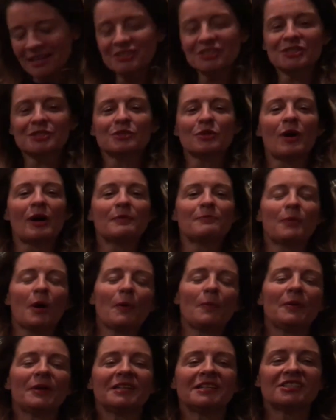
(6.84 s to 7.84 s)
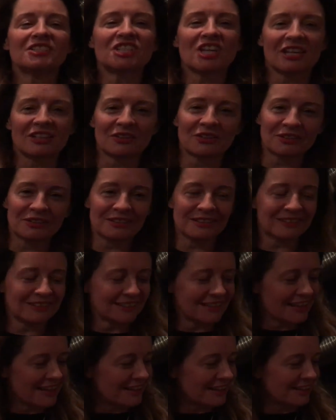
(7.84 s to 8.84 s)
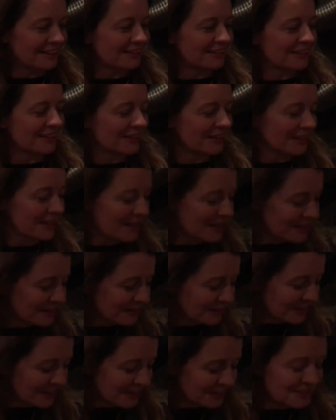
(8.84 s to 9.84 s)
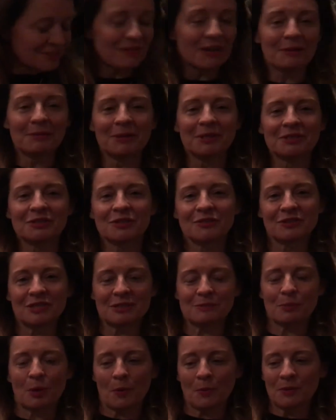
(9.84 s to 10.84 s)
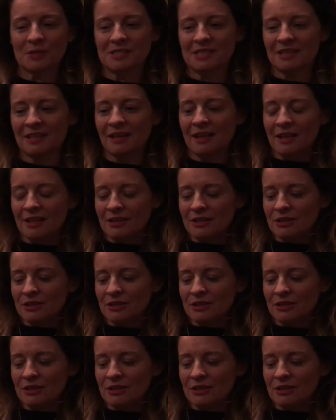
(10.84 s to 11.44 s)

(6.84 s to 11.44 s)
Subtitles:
I just thought I'd pop in and check on development of this property.